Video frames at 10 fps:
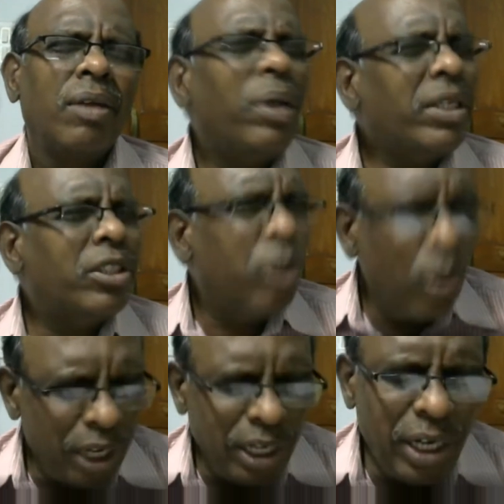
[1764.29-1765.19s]
But you
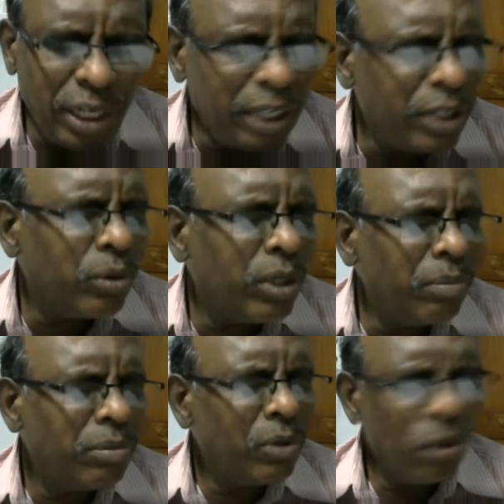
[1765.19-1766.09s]
are indebted to
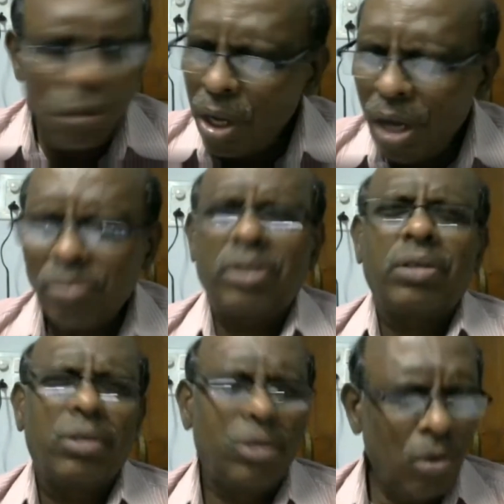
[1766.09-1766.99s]
them, no doubt,
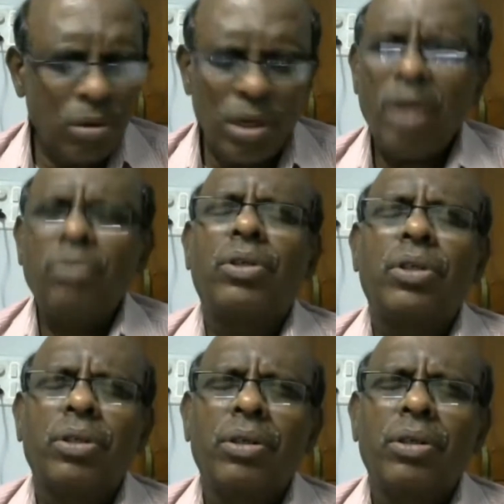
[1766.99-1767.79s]
no doubt.